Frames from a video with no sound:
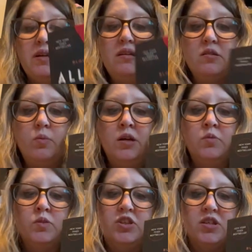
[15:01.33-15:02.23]
this
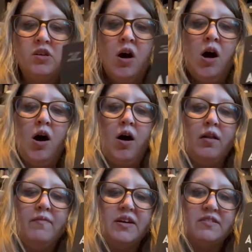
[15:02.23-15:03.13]
one, which is All
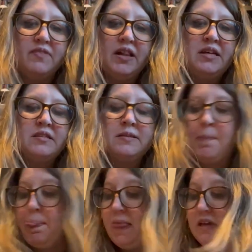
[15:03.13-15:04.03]
of Us Villains.
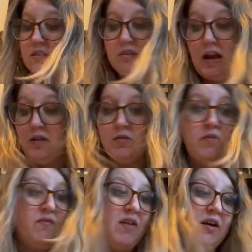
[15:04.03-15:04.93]
It sounds
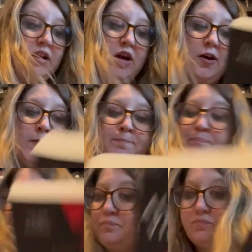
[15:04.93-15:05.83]
very good.
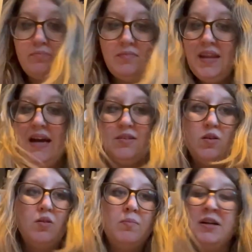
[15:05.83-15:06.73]
I
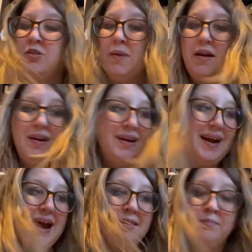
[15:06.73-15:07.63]
don't know much about it
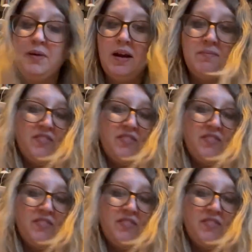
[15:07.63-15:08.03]
again, but I'm